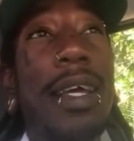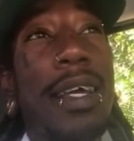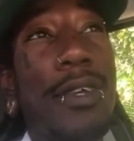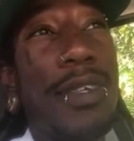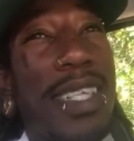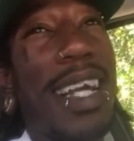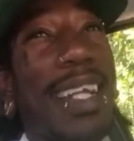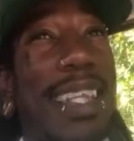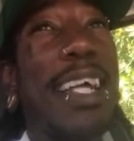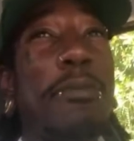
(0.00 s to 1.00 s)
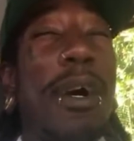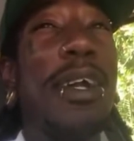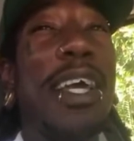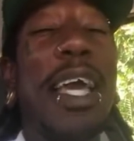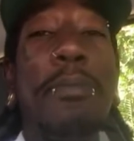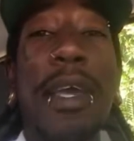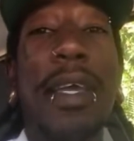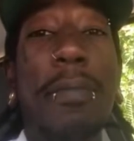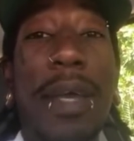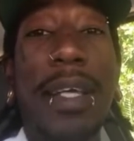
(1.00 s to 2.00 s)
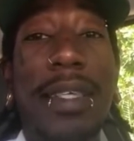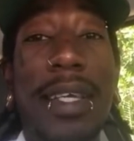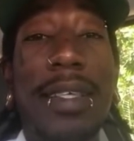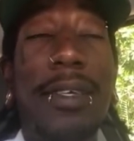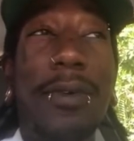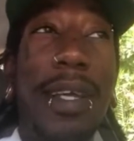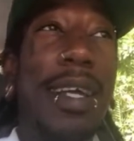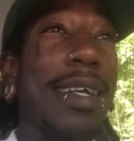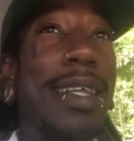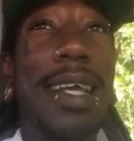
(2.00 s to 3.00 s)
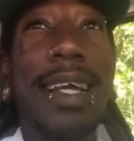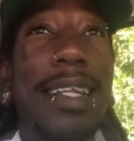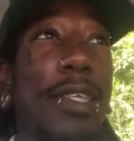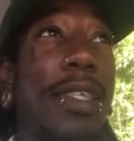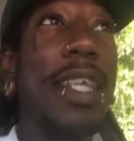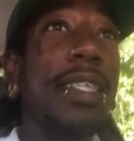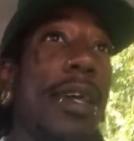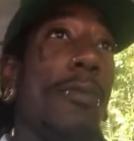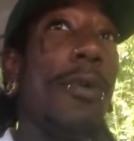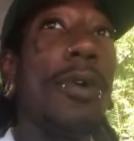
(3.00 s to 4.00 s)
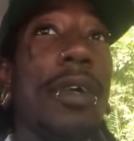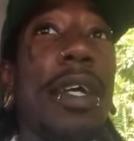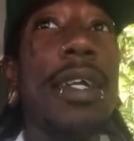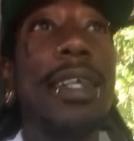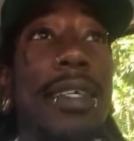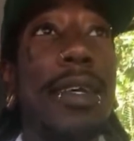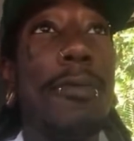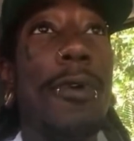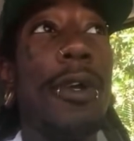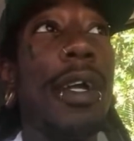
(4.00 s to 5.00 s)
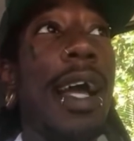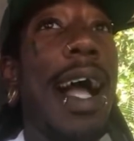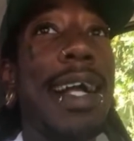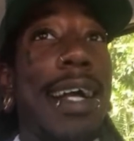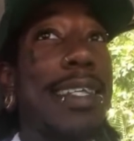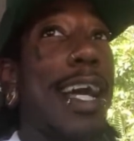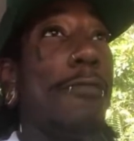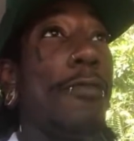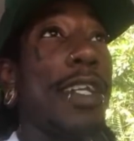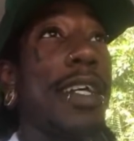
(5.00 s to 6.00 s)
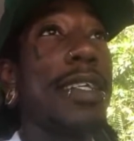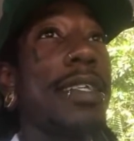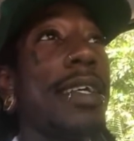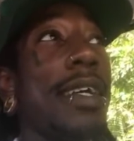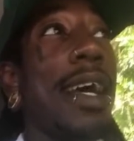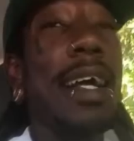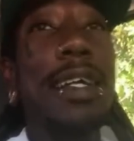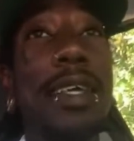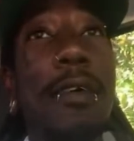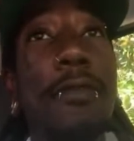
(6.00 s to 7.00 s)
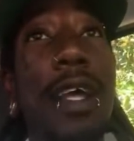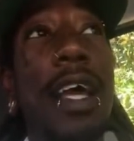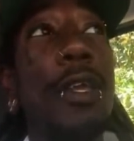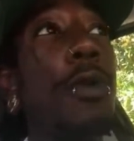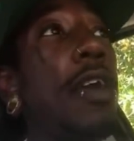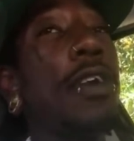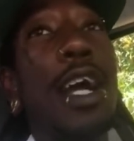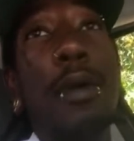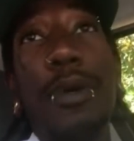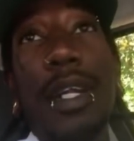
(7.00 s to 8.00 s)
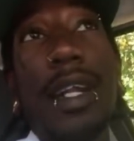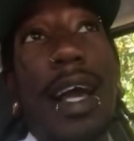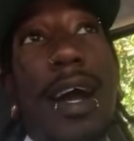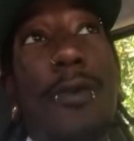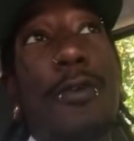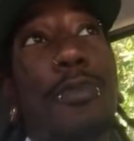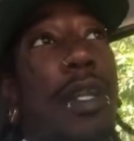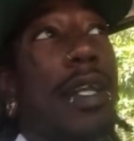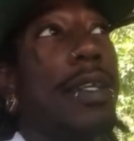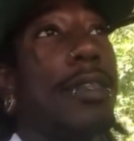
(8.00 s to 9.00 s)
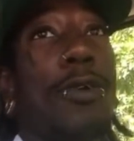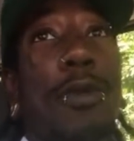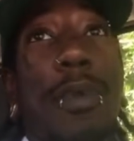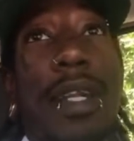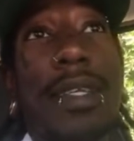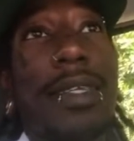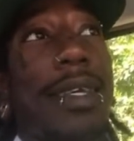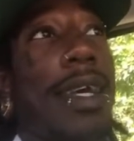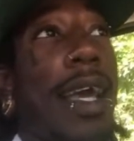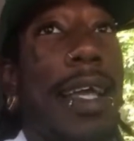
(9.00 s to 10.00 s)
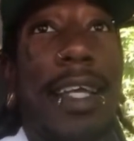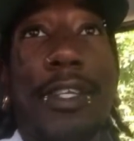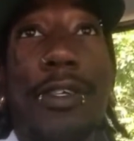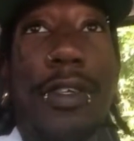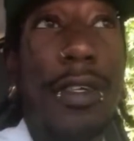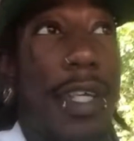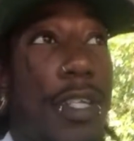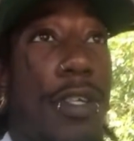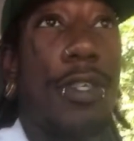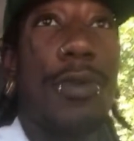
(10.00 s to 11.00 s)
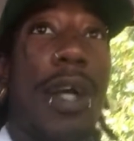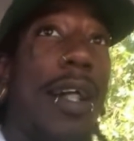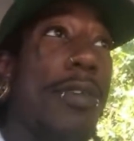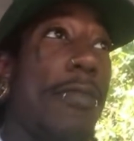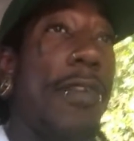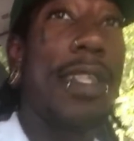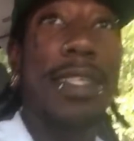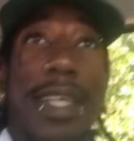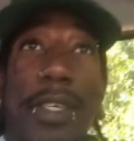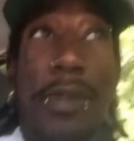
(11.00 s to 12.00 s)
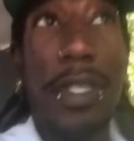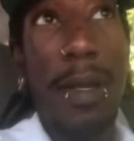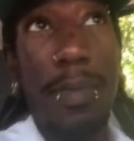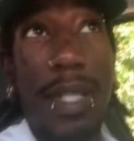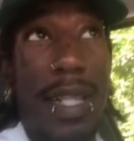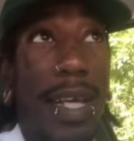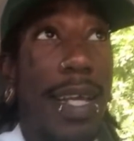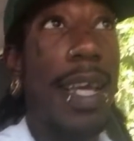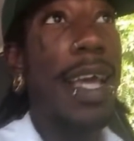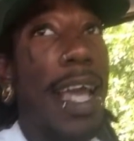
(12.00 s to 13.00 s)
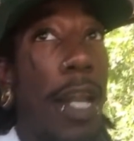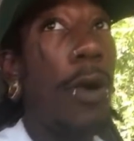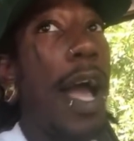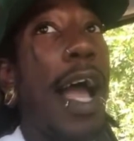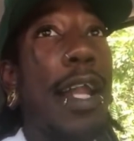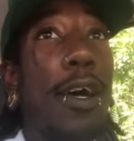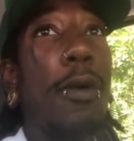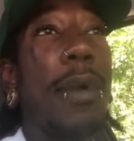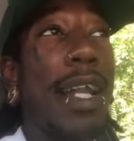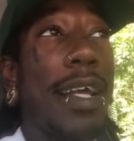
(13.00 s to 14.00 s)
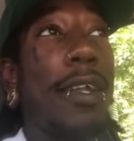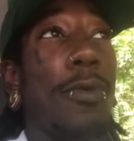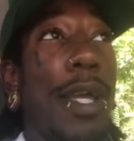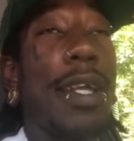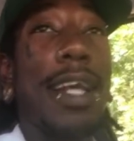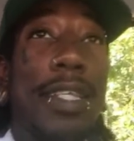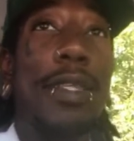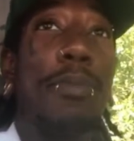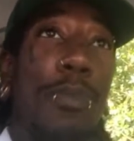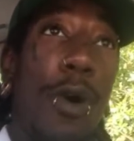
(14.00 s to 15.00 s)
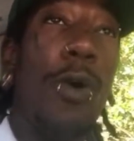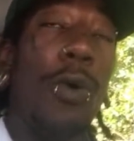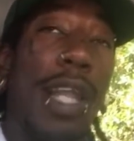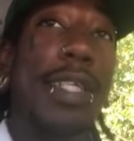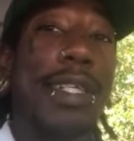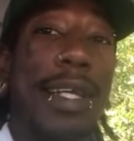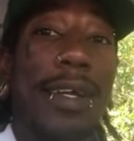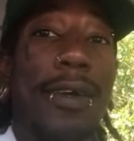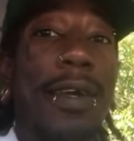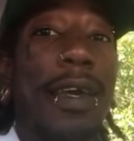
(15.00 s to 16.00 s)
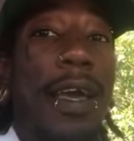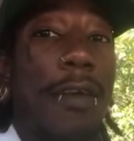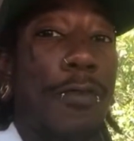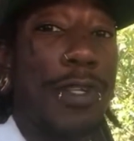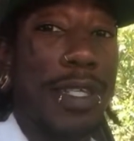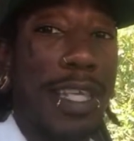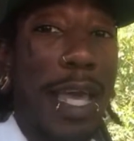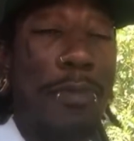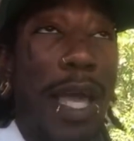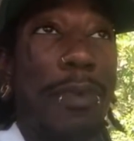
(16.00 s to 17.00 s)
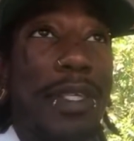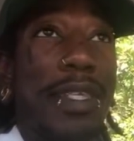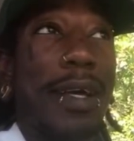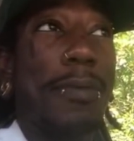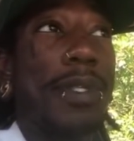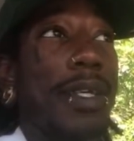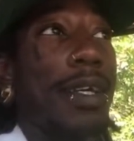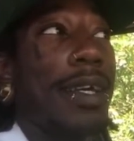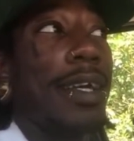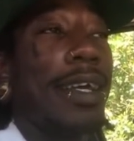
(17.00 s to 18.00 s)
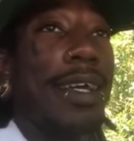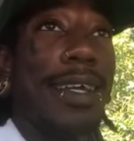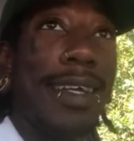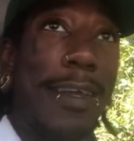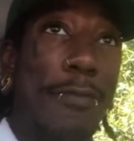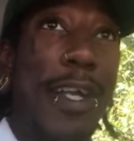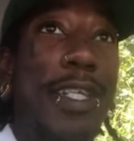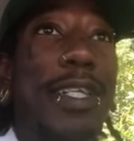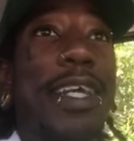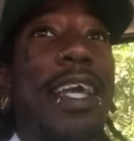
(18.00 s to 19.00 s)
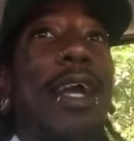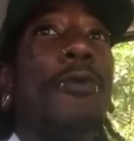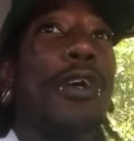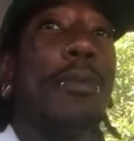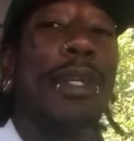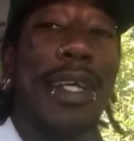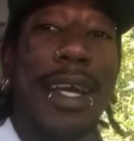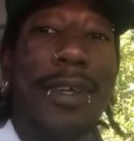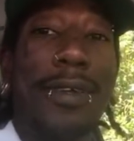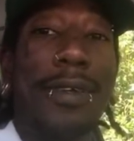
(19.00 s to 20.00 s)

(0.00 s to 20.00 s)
You just got to think about it and make it make sense. Okay, yeah, this this can work. This can work. I got time for this. I got time for that. You even got to put in the hour. Put in 30 minutes and get you get your two dollars and fifty cents or something like it'll add up at the end of the week. And that's the whole lesson here. If you just take baby steps, eventually it will come together.